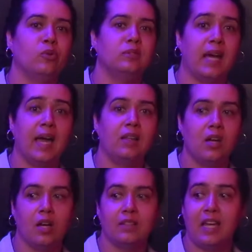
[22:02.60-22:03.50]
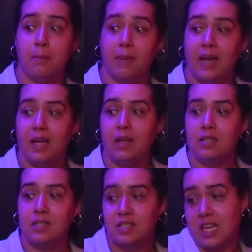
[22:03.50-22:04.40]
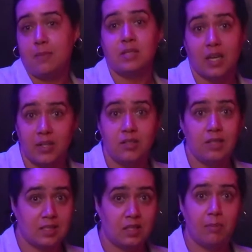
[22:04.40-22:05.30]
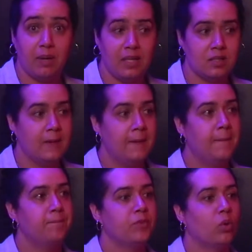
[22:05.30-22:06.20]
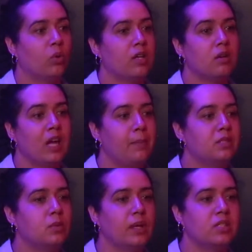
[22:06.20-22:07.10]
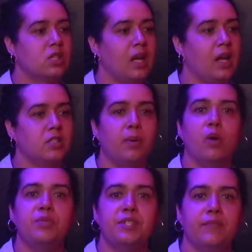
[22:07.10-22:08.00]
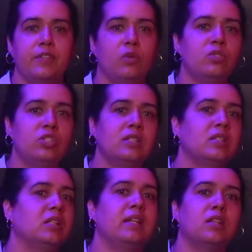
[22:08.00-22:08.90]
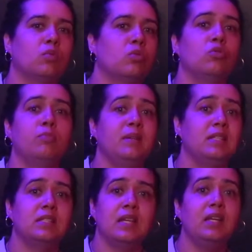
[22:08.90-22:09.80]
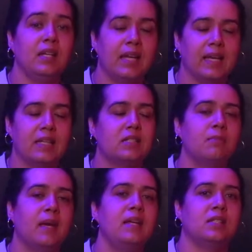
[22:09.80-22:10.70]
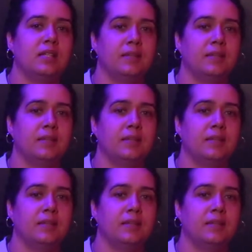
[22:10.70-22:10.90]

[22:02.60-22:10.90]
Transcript: dialogue that may seem to others as a debate, or you're able to exchange opposing views just to let the room be seen, like, it's amazing.